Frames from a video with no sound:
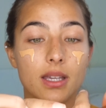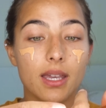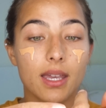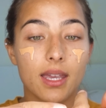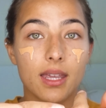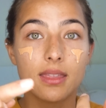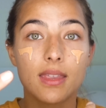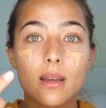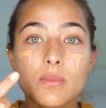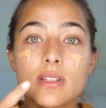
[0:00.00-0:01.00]
And
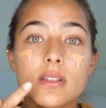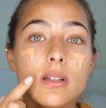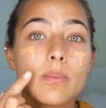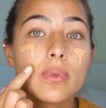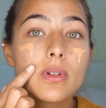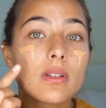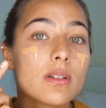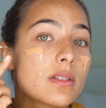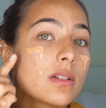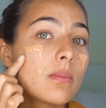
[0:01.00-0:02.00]
then I'm just gonna put
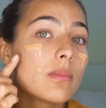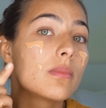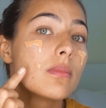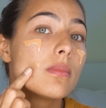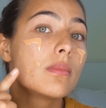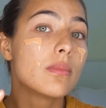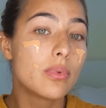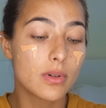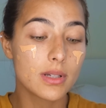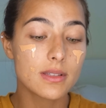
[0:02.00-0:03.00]
some
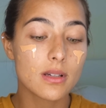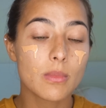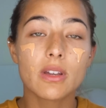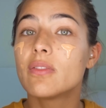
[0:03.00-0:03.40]
points on my